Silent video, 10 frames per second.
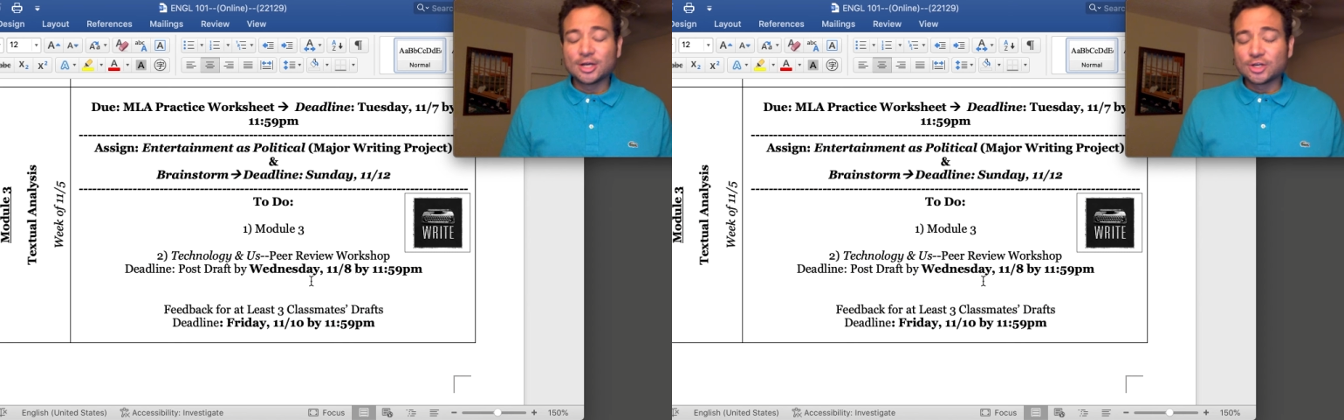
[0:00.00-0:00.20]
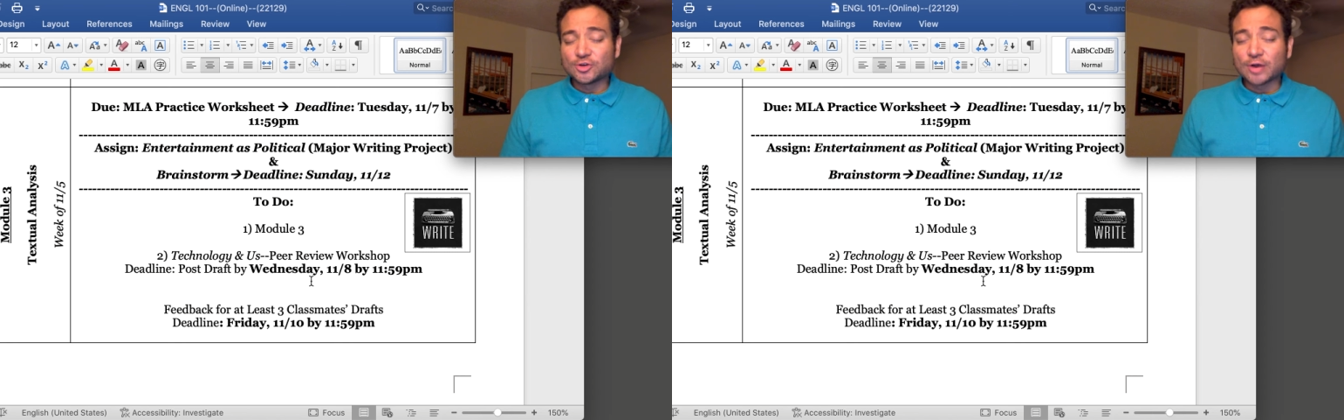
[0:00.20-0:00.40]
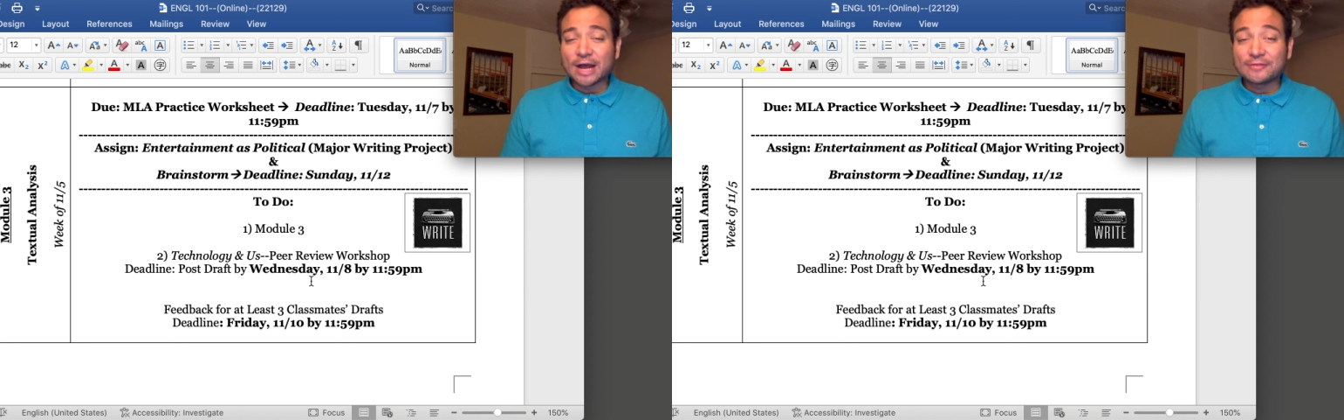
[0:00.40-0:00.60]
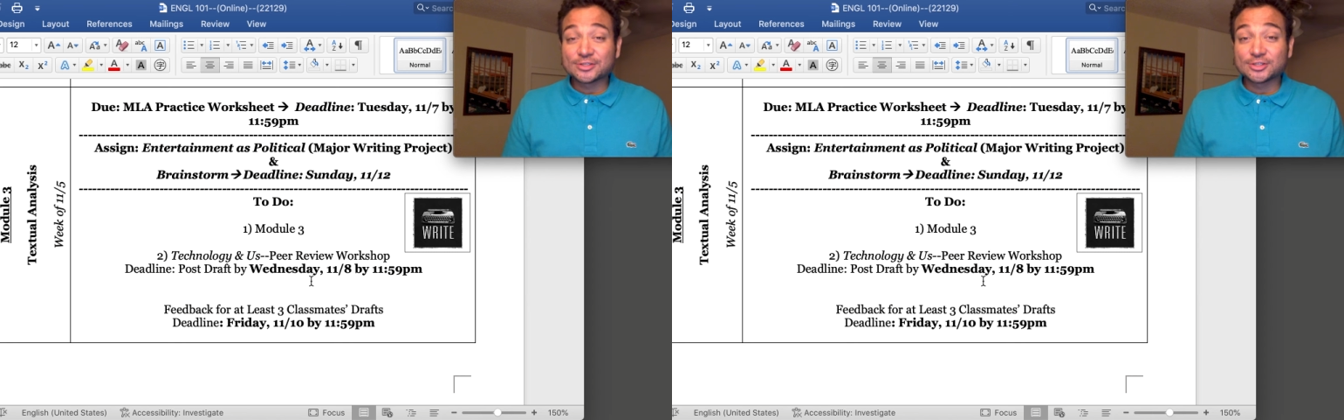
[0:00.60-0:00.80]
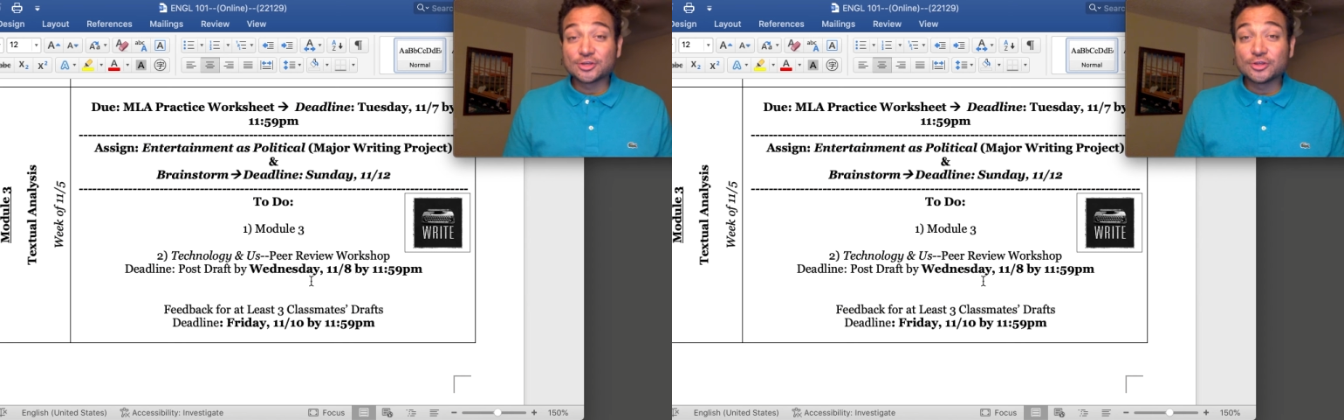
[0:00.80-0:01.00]
drafts
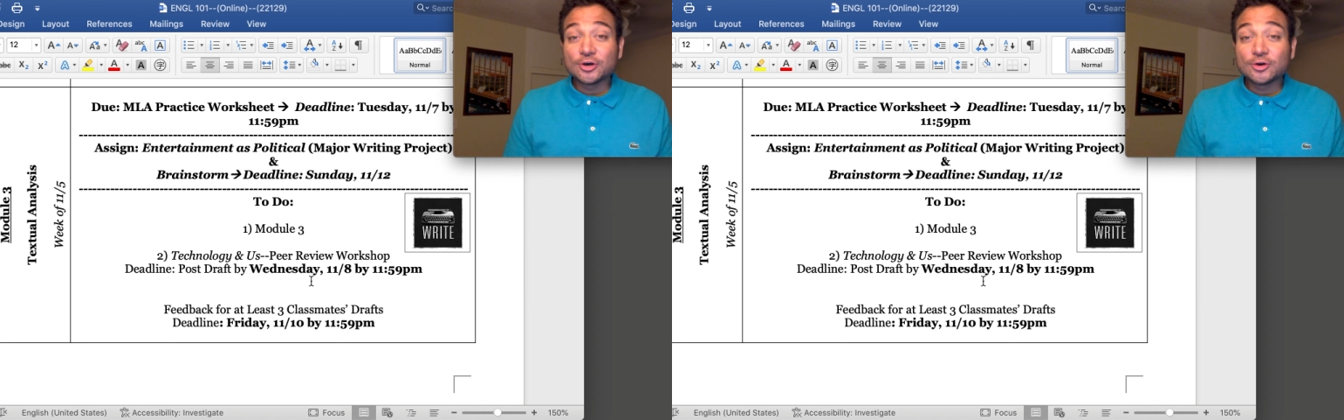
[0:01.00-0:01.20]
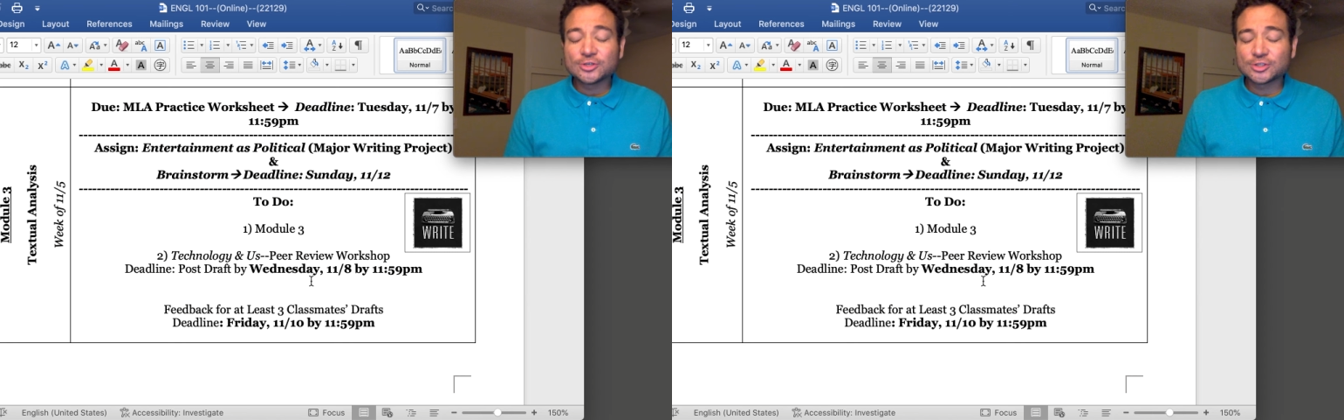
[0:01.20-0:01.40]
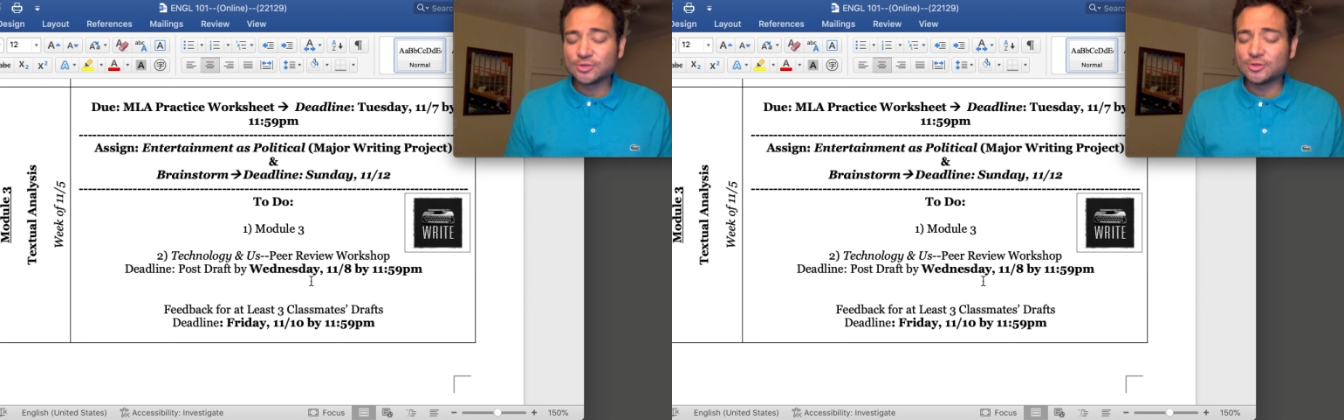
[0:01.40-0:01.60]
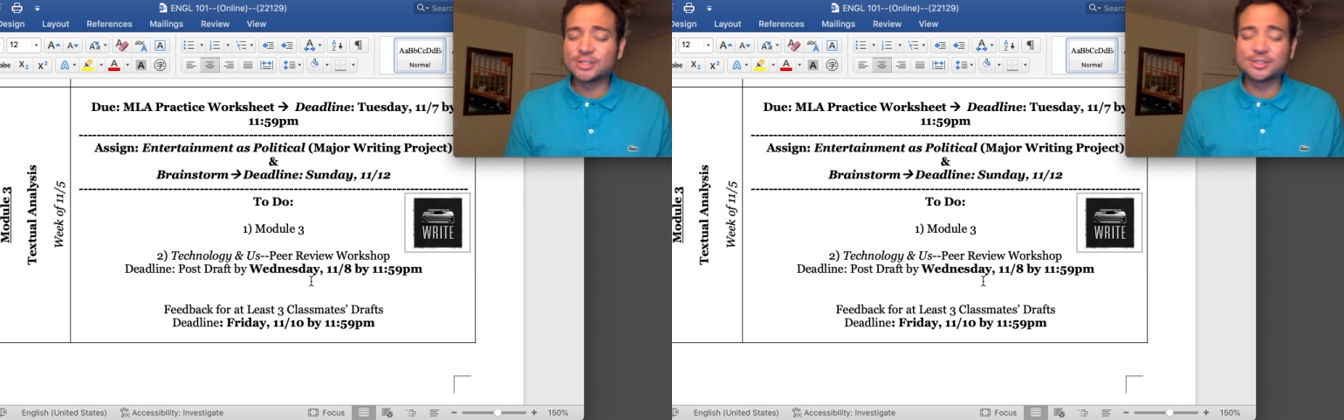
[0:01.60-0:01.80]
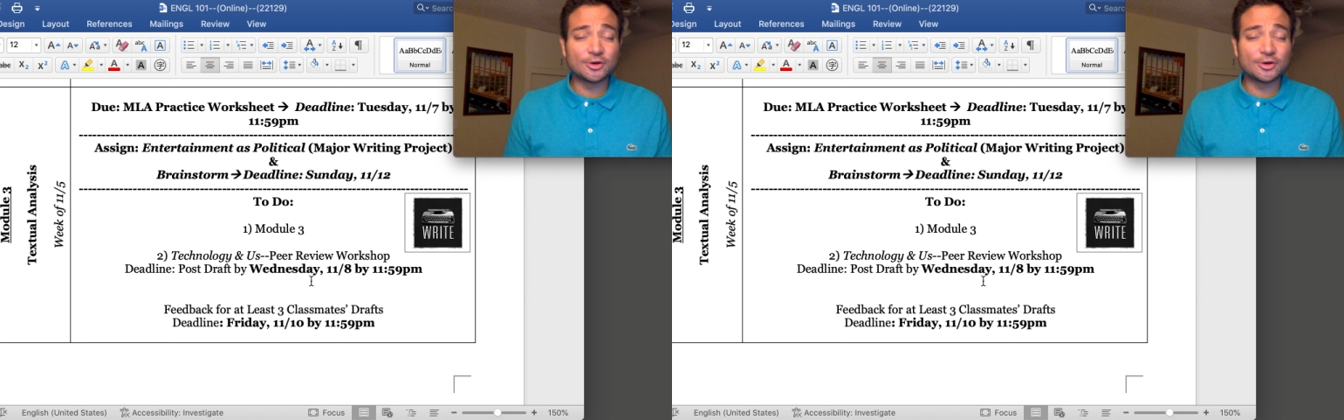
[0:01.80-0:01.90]
to those students, to